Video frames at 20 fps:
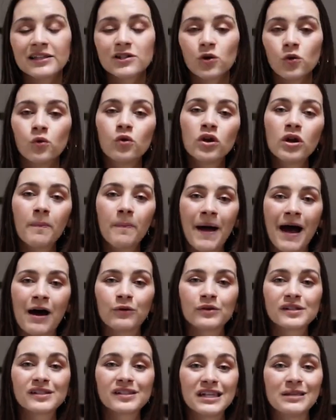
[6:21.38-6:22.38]
It's all
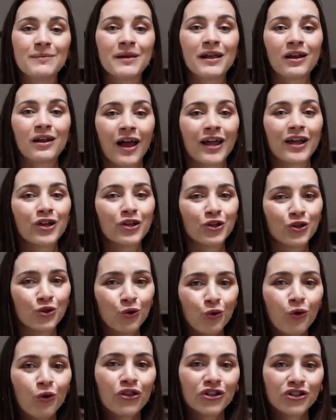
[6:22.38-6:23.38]
about seeming like
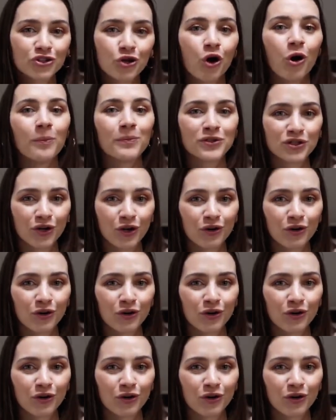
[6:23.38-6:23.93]
you're the top